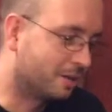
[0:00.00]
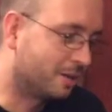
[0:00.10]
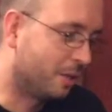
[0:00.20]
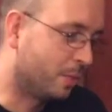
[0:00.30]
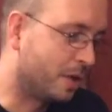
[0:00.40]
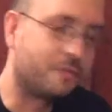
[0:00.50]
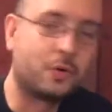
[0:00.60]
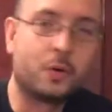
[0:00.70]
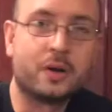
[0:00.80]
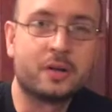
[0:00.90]
Get ready
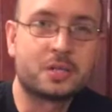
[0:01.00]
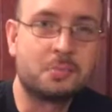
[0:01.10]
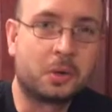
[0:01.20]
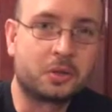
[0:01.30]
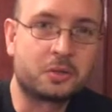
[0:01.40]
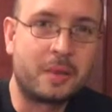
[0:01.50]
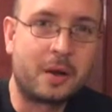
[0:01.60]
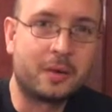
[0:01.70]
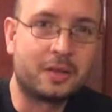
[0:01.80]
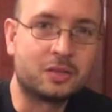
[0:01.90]
for Smugglers
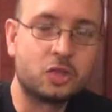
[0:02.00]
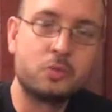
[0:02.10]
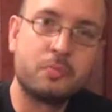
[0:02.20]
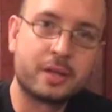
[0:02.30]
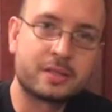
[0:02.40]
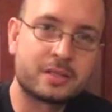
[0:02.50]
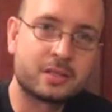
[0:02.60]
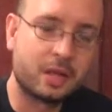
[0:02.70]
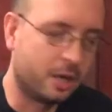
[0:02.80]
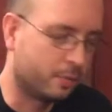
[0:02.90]
Bounty in 2 months
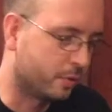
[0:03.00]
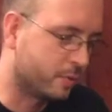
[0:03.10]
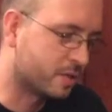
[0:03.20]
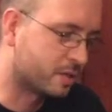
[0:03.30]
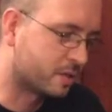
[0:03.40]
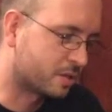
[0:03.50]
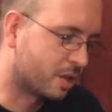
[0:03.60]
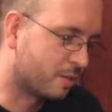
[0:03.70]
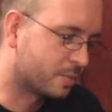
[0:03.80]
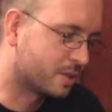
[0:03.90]
when the Resistance
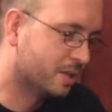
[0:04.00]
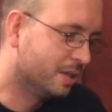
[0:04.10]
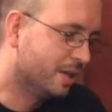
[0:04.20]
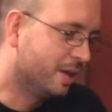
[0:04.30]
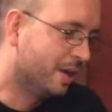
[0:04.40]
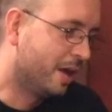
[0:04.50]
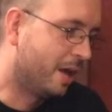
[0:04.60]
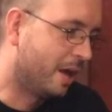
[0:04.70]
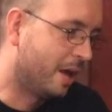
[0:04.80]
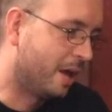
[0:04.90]
comes.
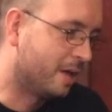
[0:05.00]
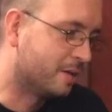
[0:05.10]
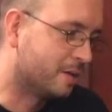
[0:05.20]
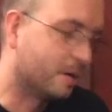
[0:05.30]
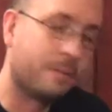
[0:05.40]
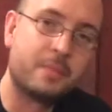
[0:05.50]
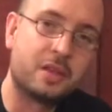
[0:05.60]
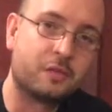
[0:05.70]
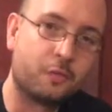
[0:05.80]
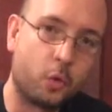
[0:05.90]
And may
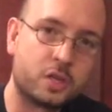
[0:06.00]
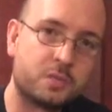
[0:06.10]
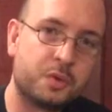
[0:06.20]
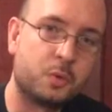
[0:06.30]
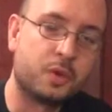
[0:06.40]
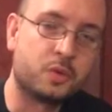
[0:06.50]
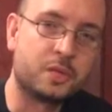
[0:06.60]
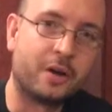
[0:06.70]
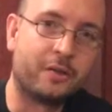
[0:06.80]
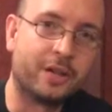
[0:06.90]
the Force be with you,
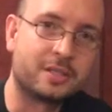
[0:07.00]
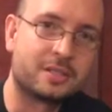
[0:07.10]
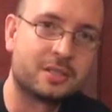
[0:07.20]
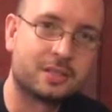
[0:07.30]
Towel Lights.